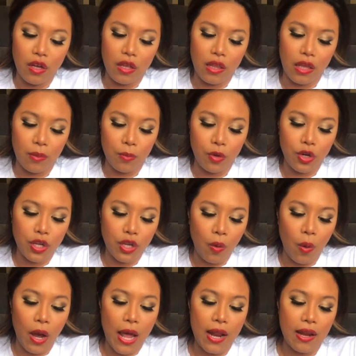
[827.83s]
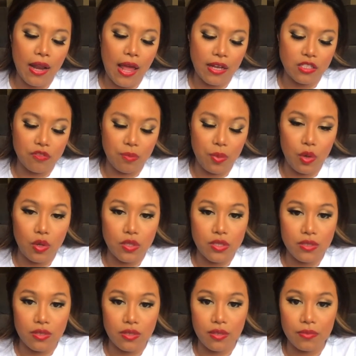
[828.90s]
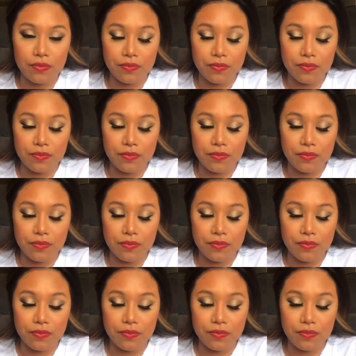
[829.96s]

Like, I'm already quite an active person